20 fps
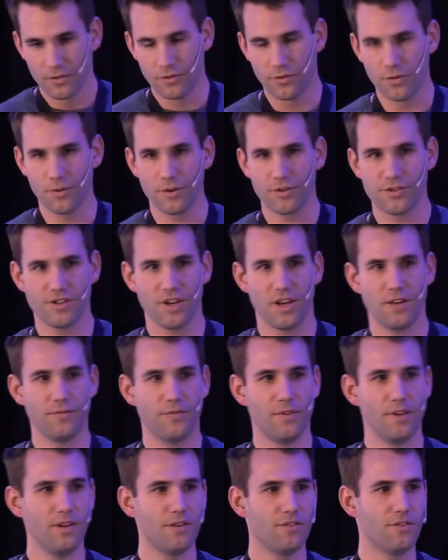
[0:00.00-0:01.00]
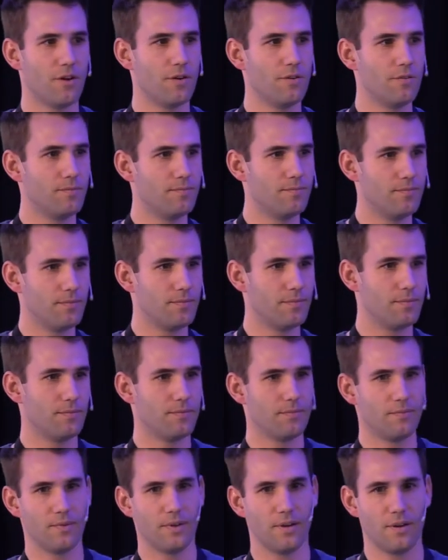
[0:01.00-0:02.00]
towards safety, so
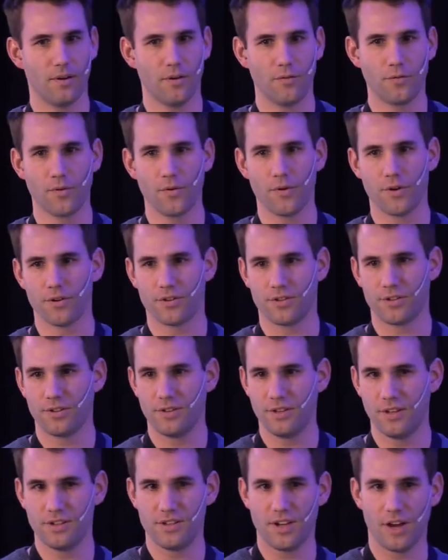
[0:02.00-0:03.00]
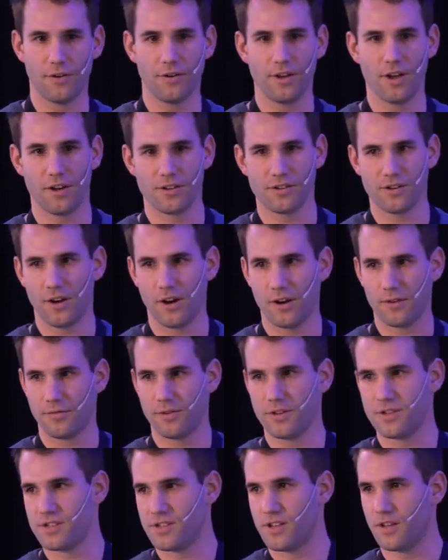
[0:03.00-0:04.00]
uh, of course, these areas are
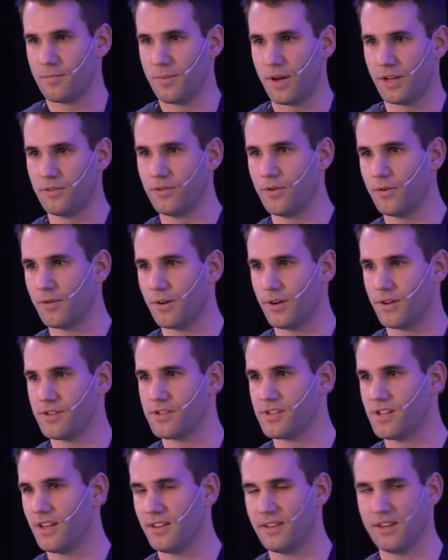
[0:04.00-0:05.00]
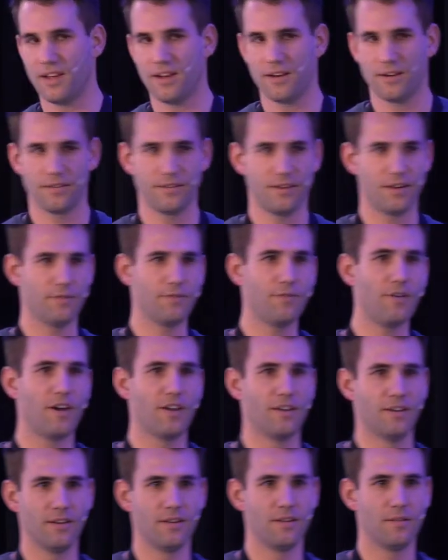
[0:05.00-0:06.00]
visited by tourists and they're, they're
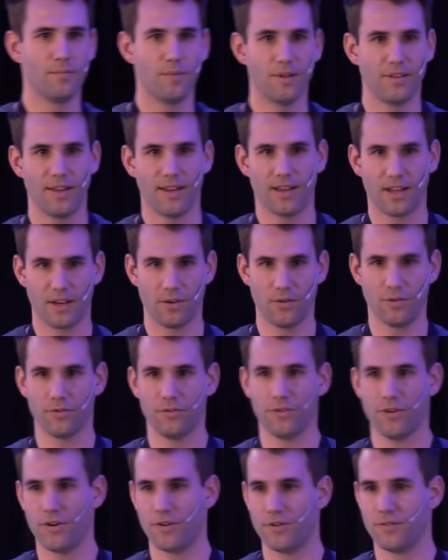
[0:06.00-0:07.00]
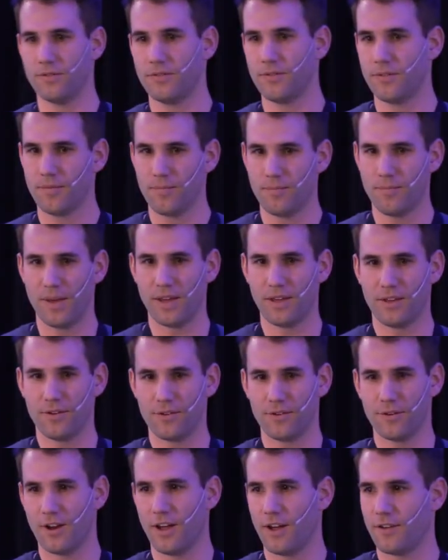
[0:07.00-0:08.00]
fun, but they can also make
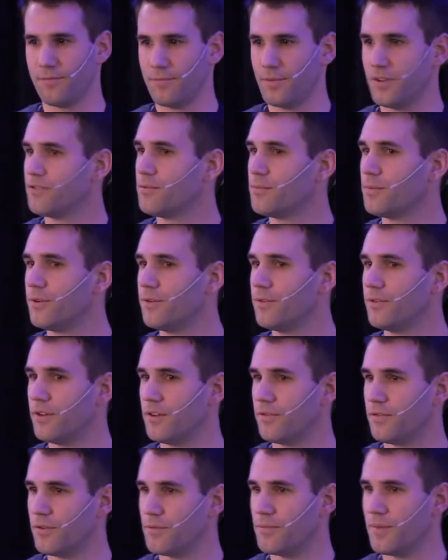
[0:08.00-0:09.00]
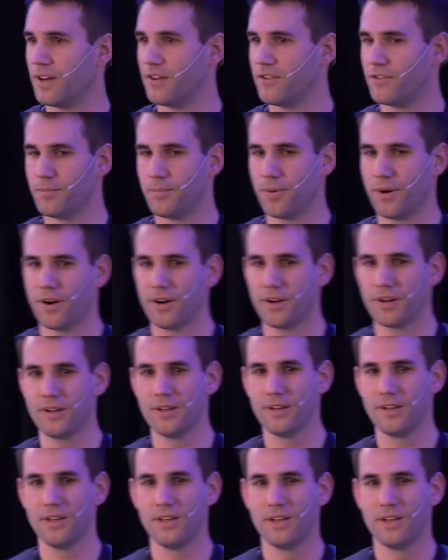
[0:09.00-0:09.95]
your life miserable if you manage a park.